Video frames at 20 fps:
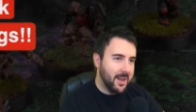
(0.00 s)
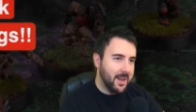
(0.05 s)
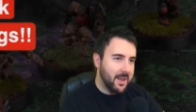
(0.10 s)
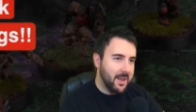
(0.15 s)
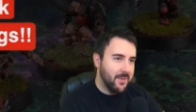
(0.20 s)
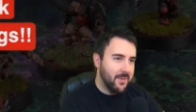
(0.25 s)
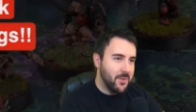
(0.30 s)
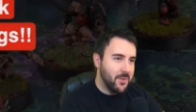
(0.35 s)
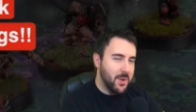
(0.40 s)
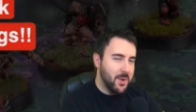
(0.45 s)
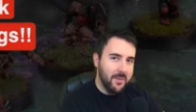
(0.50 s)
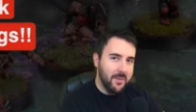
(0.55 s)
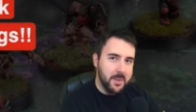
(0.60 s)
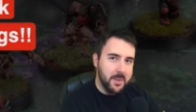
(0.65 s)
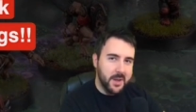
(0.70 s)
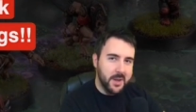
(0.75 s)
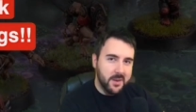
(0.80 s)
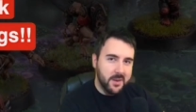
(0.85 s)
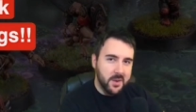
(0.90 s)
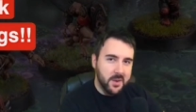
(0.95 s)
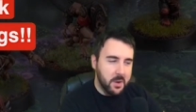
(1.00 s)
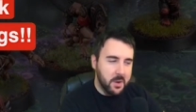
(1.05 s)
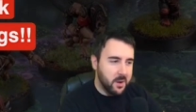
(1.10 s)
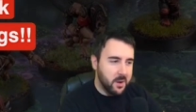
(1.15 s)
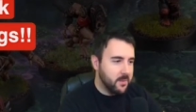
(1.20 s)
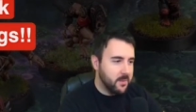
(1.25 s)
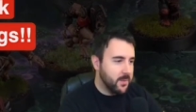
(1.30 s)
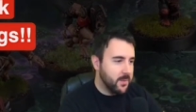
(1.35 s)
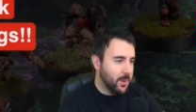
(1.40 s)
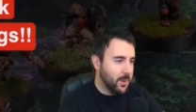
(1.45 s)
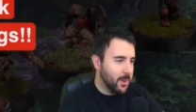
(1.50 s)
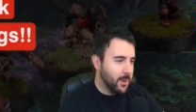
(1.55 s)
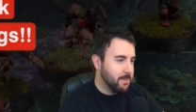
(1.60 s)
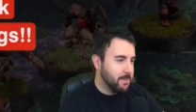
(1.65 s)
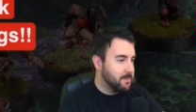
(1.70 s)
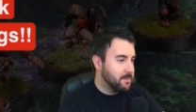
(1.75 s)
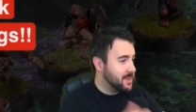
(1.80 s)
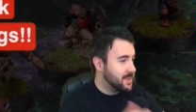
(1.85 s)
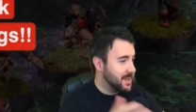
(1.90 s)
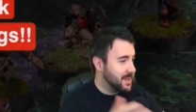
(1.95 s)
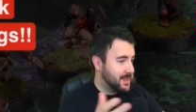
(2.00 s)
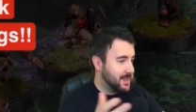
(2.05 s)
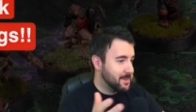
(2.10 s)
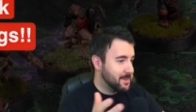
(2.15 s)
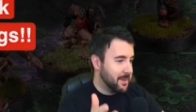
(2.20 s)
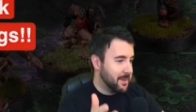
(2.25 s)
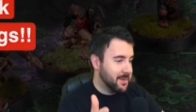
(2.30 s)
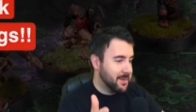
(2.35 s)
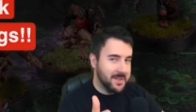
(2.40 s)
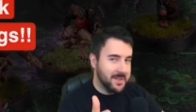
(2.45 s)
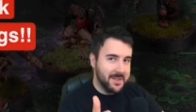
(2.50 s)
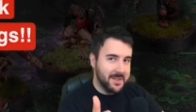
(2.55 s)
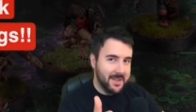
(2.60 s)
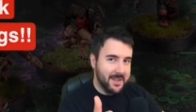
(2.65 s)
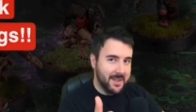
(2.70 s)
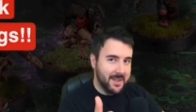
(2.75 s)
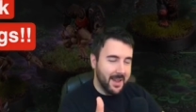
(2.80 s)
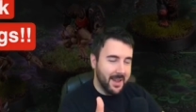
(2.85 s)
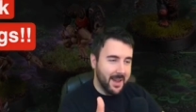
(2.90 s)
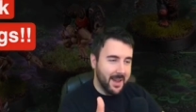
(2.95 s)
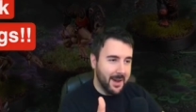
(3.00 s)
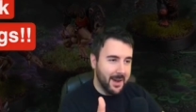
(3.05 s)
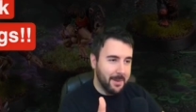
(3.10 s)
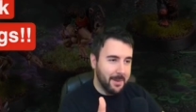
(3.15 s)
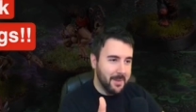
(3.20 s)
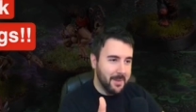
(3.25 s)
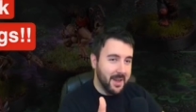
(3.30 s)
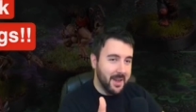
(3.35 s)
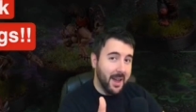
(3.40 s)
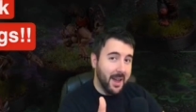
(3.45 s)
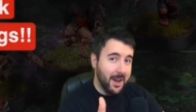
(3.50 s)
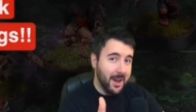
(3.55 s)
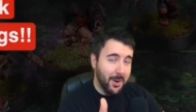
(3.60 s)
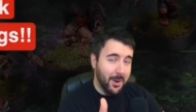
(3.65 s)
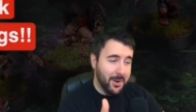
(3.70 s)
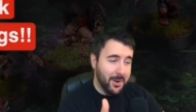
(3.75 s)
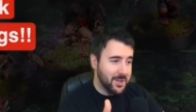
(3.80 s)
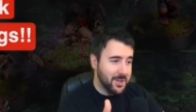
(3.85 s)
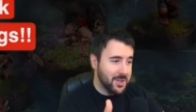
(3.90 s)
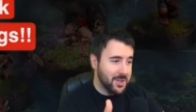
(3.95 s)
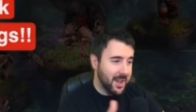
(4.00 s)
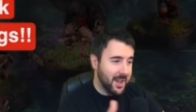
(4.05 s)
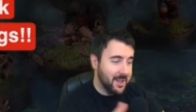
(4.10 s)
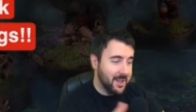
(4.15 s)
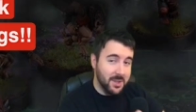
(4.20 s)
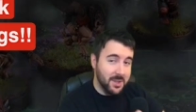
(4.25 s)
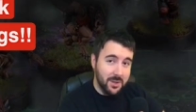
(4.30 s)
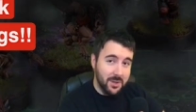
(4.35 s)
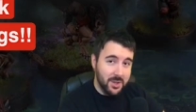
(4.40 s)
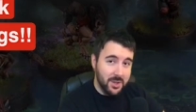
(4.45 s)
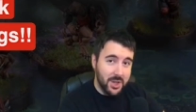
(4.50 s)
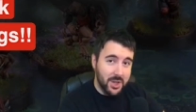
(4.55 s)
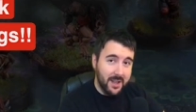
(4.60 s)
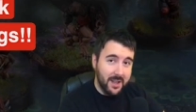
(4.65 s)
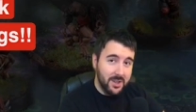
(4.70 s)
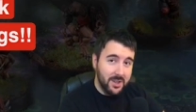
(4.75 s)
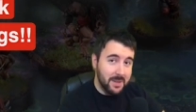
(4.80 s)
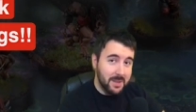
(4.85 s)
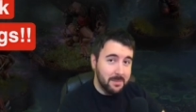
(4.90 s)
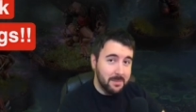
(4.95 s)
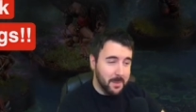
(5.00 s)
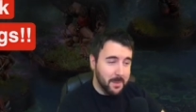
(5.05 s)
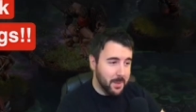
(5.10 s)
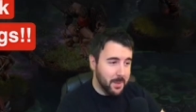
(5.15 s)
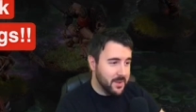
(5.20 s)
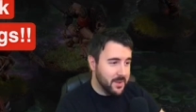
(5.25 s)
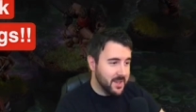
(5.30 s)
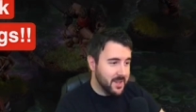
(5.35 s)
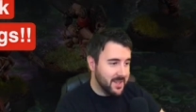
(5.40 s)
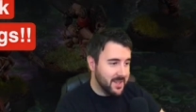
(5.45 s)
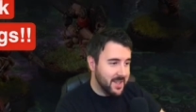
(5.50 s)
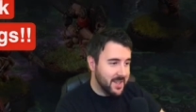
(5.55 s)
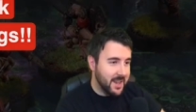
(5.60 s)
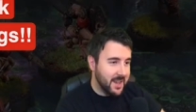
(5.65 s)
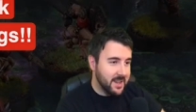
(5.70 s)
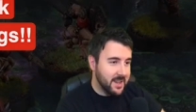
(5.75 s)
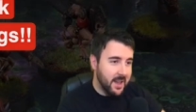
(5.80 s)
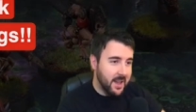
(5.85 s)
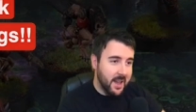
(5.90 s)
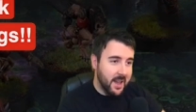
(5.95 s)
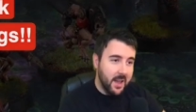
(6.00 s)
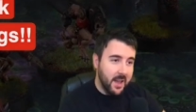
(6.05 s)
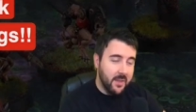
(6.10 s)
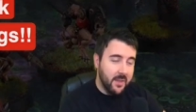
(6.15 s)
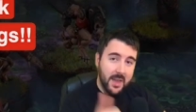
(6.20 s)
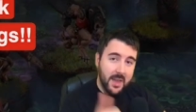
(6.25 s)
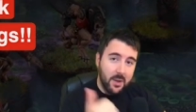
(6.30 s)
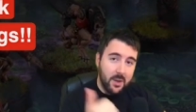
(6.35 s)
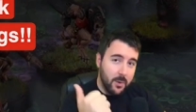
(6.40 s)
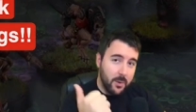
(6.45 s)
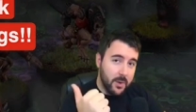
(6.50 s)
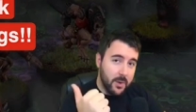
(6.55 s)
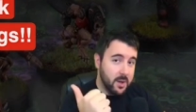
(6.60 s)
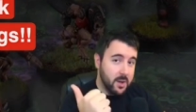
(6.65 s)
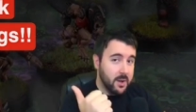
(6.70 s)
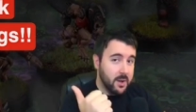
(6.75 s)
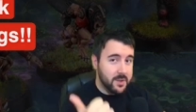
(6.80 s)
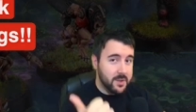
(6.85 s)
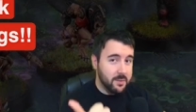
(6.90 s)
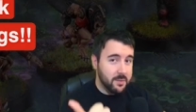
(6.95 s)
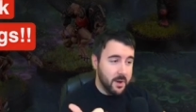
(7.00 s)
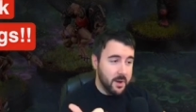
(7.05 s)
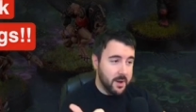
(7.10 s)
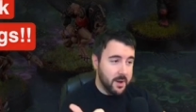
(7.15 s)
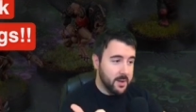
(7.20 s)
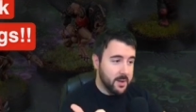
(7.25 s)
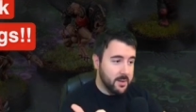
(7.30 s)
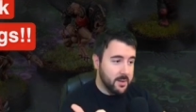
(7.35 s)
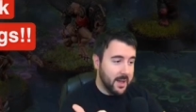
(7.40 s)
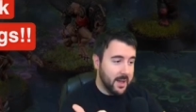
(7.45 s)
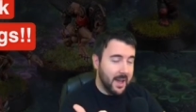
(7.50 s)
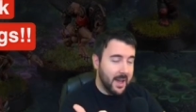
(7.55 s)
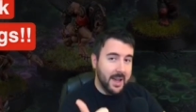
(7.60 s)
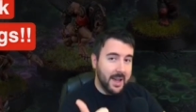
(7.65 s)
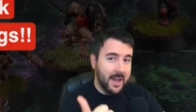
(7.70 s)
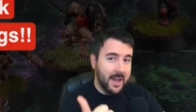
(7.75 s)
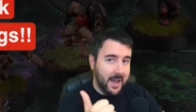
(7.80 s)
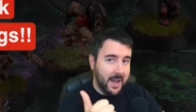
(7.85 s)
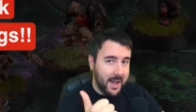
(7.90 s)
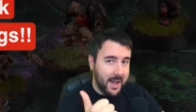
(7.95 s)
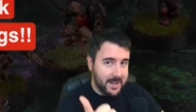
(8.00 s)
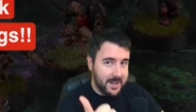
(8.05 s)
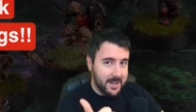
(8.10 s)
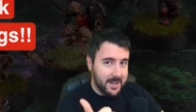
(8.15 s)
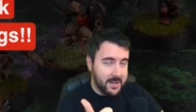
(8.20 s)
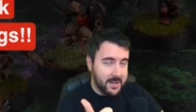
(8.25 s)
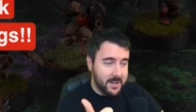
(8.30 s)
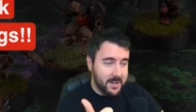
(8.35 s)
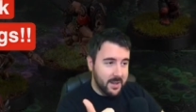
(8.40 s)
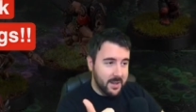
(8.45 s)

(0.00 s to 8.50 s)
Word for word: if you haven't played Underworld for six months, um, a lot has changed. A lot changed in Blood Bowl 16. They got the Gutter Runner added.